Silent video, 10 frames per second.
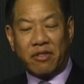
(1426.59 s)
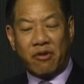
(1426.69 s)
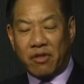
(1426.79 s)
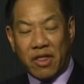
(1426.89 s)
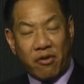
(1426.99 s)

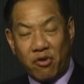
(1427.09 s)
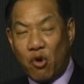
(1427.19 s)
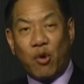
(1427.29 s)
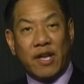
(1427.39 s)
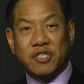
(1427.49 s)
There are
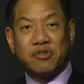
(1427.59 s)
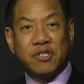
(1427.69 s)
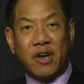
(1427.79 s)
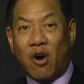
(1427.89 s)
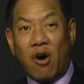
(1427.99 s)
no issues
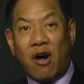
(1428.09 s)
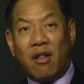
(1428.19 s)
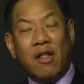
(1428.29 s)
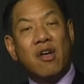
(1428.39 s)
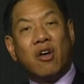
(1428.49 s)
at
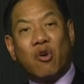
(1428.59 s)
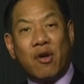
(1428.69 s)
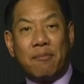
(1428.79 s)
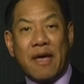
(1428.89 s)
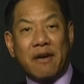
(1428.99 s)
all
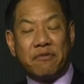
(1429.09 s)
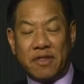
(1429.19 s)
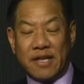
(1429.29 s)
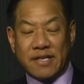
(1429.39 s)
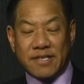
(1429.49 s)
going back for
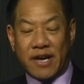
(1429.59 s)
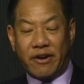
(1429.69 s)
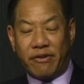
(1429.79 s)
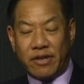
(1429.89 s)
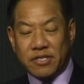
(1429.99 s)
the
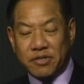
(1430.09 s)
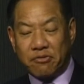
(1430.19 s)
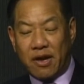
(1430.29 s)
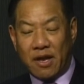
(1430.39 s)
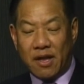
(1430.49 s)
entire
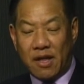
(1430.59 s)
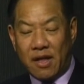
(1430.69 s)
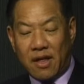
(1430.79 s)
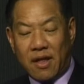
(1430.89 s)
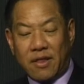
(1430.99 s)
history.
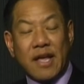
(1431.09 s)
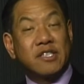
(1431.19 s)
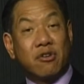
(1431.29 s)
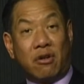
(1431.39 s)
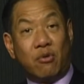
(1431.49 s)
That's
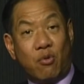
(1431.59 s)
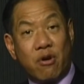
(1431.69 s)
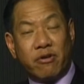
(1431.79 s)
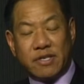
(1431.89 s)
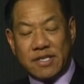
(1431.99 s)
called a
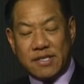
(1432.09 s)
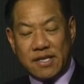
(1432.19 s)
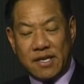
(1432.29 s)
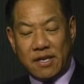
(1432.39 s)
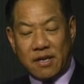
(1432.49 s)
warranty
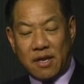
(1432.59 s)
deed.